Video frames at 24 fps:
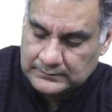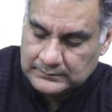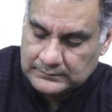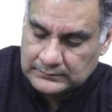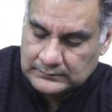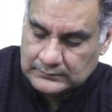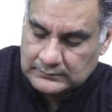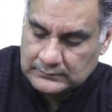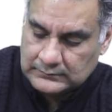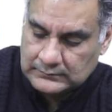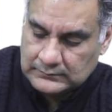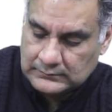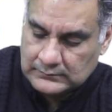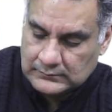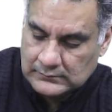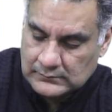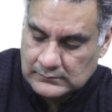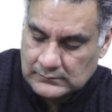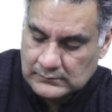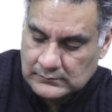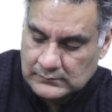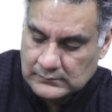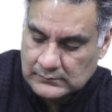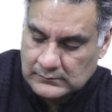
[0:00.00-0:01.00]

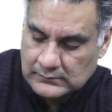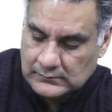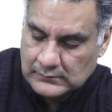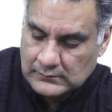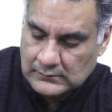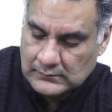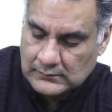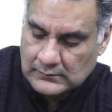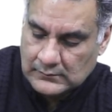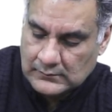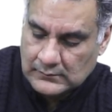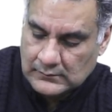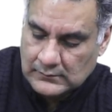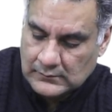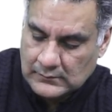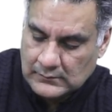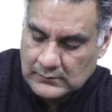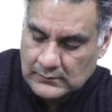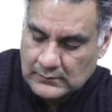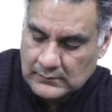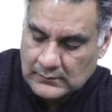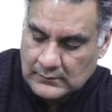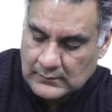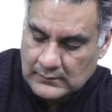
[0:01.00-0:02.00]

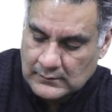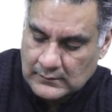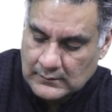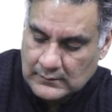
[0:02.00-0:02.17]
(silence)